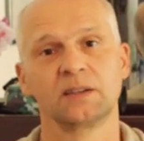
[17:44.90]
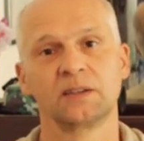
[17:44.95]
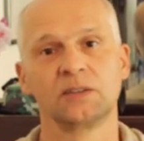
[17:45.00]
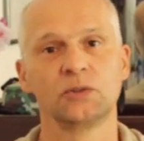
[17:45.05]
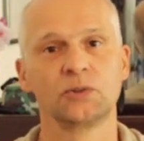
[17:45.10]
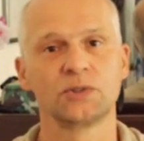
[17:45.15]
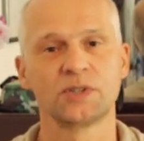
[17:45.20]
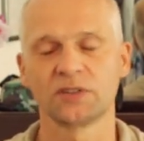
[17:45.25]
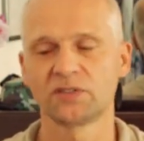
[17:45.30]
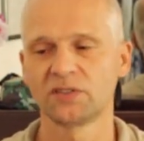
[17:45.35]

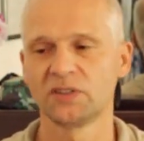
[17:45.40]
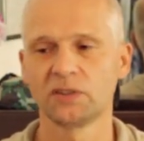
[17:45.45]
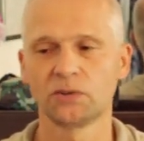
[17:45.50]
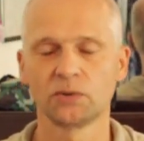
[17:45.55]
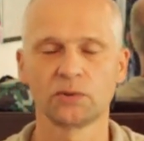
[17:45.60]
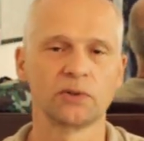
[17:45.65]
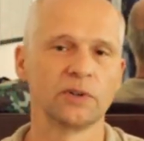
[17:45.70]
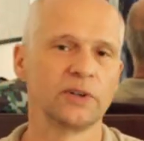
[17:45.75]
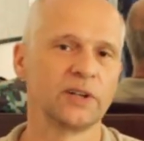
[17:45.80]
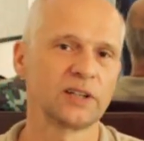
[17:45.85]
You just need
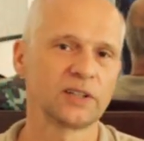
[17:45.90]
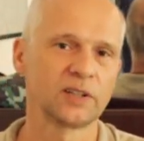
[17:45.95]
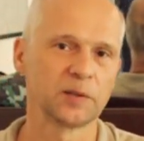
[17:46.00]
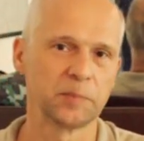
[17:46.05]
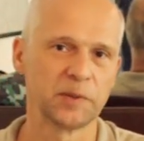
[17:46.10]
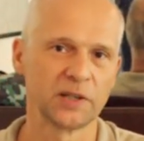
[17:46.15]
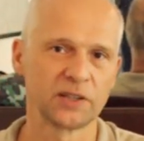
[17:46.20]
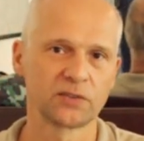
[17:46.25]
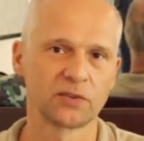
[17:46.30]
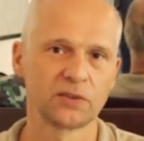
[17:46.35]
to connect a
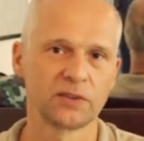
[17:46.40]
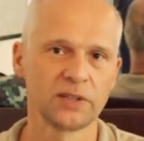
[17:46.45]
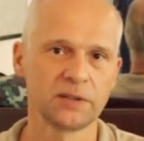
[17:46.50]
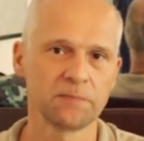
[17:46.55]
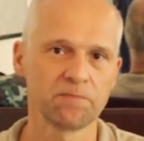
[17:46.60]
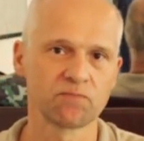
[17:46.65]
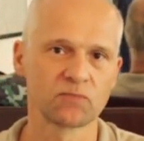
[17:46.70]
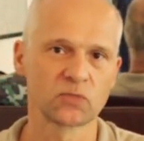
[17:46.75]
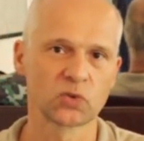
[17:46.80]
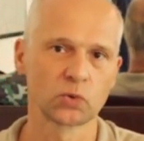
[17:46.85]

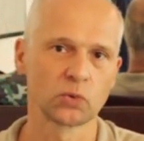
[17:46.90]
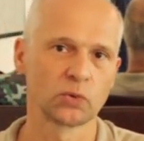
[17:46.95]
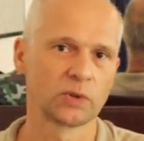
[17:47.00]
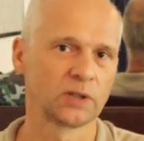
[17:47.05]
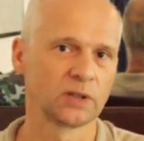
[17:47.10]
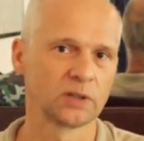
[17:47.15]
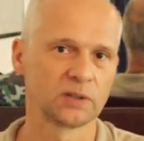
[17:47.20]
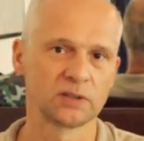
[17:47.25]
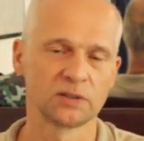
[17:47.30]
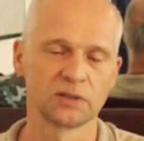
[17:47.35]
battery to
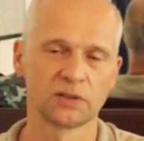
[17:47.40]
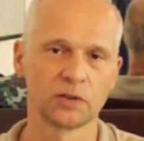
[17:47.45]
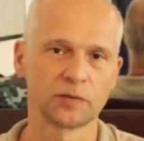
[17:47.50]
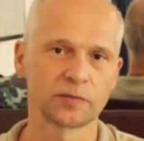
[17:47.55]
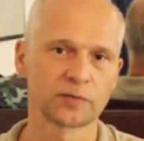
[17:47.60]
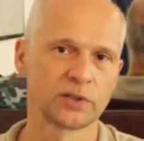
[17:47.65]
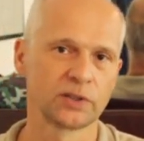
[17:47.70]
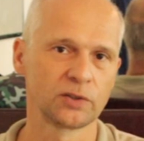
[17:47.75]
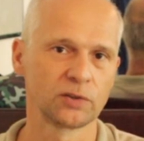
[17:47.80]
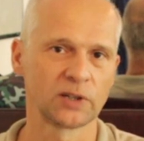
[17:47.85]
a
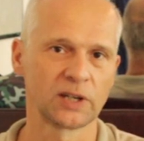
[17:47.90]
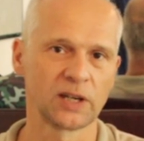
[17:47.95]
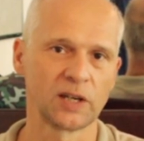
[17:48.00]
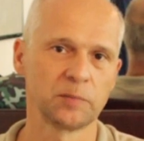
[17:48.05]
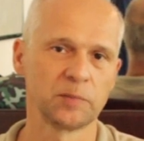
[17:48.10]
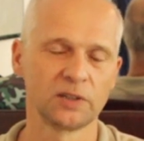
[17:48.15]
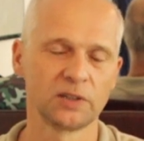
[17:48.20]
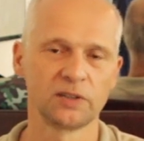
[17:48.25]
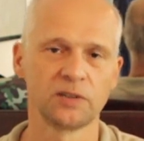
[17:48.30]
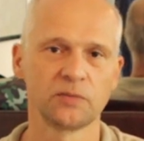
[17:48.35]
off-grid or
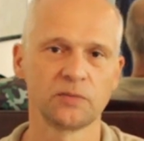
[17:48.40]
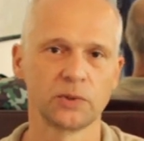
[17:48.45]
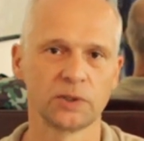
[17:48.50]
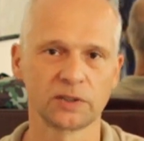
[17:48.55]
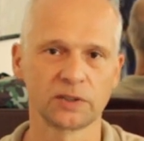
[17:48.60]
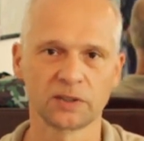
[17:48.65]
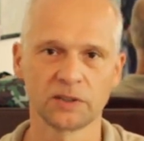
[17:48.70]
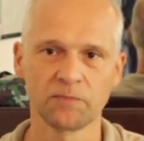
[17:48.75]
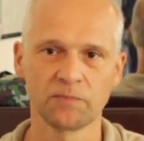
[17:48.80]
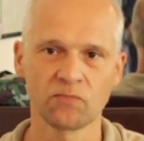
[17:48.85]
hybrid
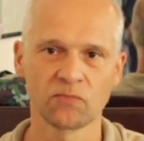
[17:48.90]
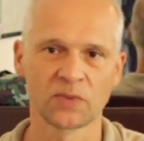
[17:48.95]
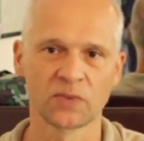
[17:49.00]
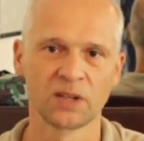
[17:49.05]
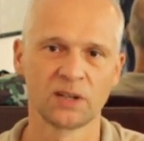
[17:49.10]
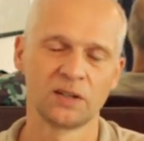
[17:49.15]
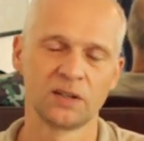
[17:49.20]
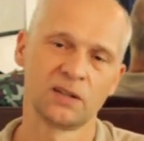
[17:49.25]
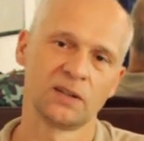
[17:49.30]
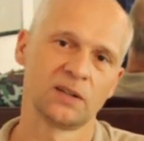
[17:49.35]
inverter
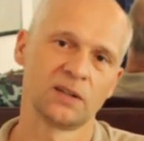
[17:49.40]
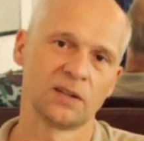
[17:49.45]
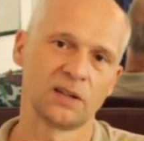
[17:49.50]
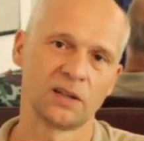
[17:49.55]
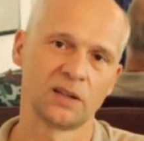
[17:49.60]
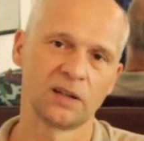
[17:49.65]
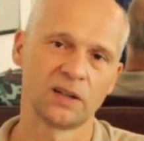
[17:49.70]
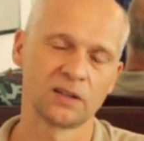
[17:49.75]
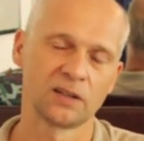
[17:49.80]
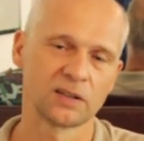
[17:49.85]

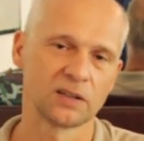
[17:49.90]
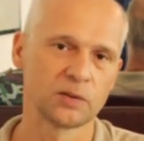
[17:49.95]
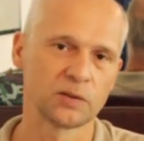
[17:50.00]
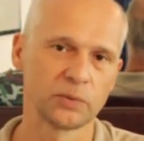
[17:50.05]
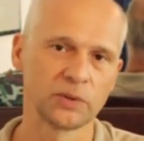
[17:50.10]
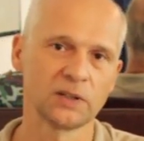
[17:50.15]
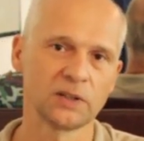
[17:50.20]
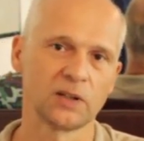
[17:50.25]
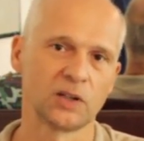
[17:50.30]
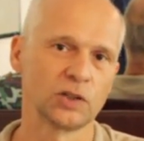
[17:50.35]
and it
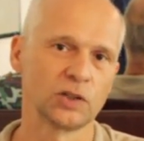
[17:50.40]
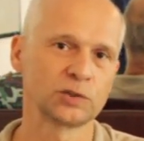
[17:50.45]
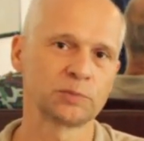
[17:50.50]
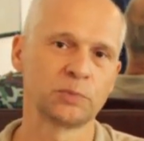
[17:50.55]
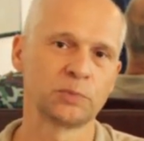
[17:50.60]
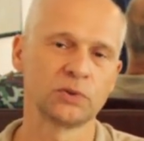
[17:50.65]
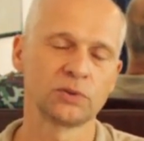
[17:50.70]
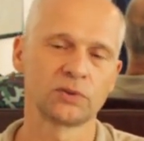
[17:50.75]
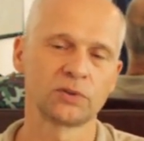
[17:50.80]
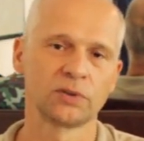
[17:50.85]
will
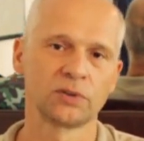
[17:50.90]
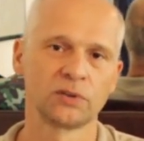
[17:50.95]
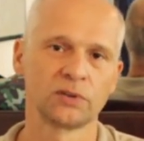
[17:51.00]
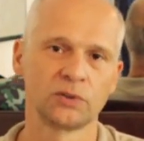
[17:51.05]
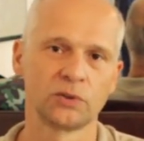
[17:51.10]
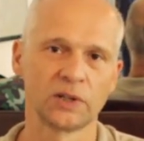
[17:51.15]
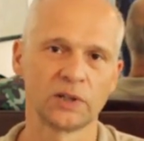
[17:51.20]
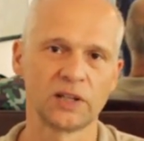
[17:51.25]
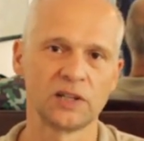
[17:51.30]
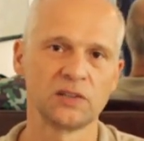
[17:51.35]
output
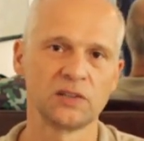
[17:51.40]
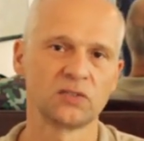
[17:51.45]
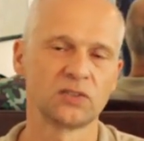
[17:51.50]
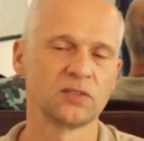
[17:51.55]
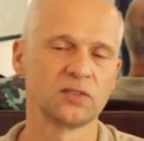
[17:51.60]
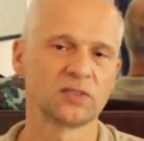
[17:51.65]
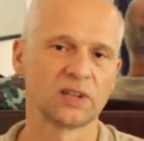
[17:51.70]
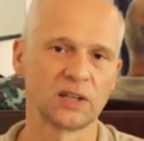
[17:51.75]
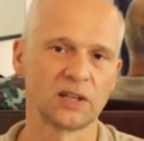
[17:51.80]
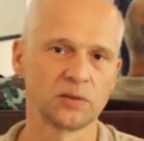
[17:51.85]
your
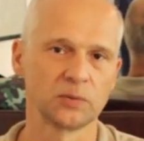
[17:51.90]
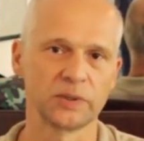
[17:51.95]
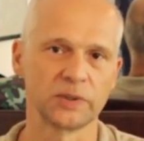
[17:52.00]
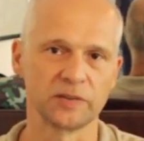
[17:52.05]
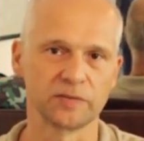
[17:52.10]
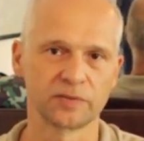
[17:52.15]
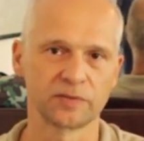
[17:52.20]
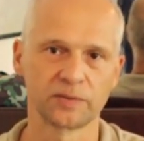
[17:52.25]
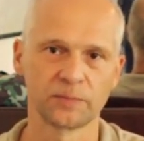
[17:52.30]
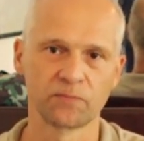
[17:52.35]
AC sine
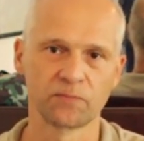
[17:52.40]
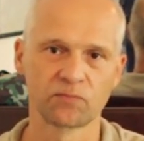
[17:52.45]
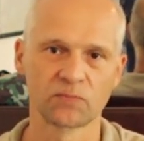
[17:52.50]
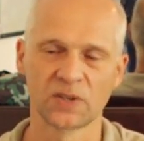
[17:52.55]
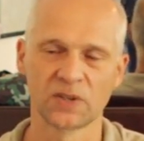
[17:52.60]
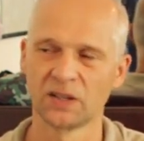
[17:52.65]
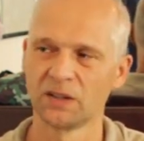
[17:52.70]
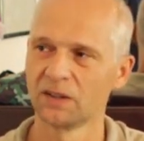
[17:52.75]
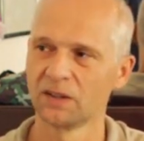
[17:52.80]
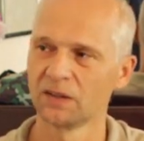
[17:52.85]
wave.
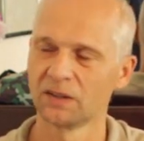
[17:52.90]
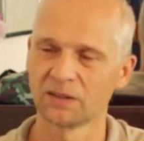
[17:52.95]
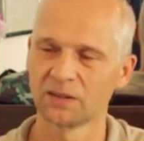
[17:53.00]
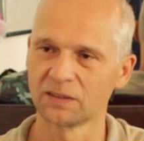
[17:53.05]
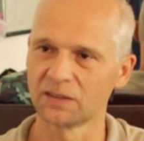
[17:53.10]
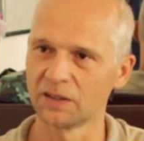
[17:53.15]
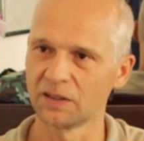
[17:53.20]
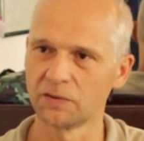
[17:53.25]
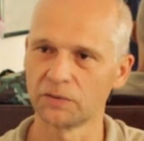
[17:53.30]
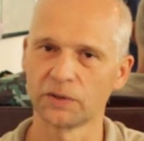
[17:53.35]

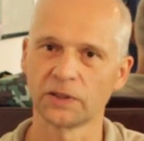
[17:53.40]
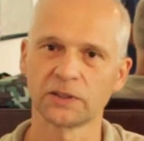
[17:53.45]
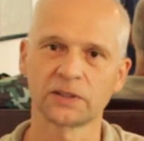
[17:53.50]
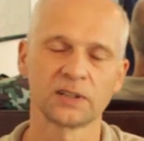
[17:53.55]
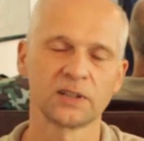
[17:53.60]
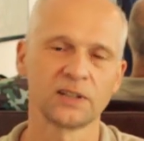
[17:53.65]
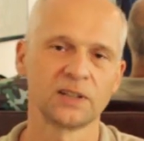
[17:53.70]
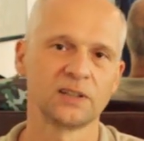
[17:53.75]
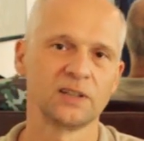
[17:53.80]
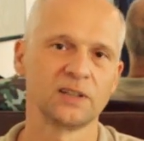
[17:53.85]
The
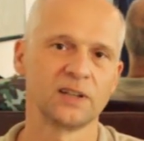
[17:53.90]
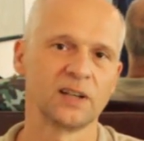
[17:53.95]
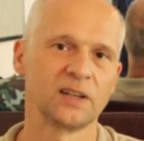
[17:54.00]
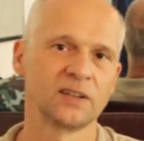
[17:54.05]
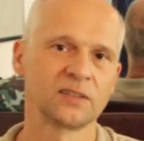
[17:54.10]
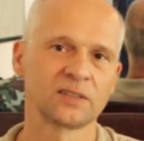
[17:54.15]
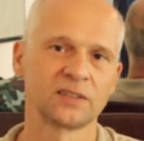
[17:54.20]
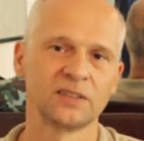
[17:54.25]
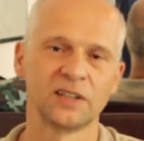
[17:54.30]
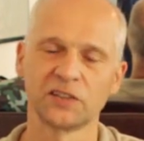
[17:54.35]
inverter at the
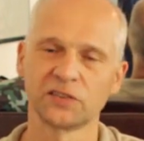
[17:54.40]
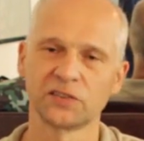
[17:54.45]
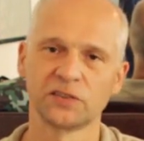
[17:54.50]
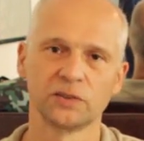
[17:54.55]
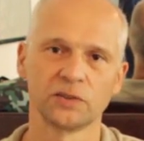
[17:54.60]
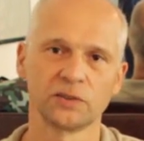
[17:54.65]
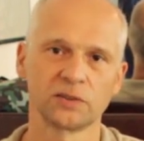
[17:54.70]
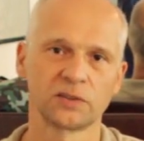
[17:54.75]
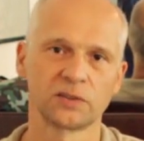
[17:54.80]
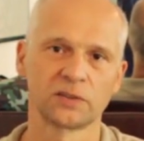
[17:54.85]
end does
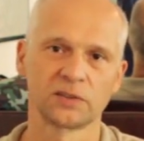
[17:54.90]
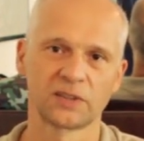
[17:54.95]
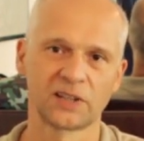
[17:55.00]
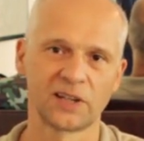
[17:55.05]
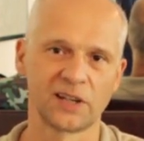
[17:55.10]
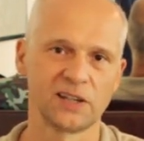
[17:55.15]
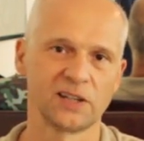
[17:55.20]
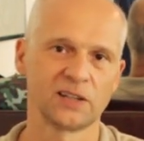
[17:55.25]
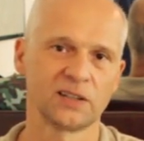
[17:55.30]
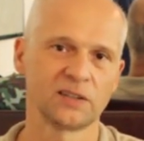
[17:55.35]
not
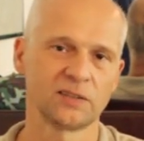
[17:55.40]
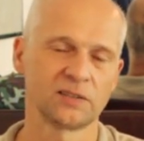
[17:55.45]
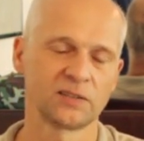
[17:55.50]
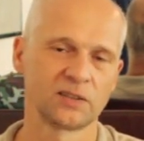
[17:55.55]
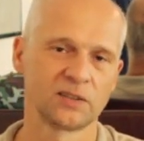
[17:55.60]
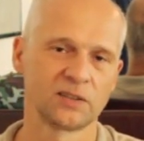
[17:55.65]
care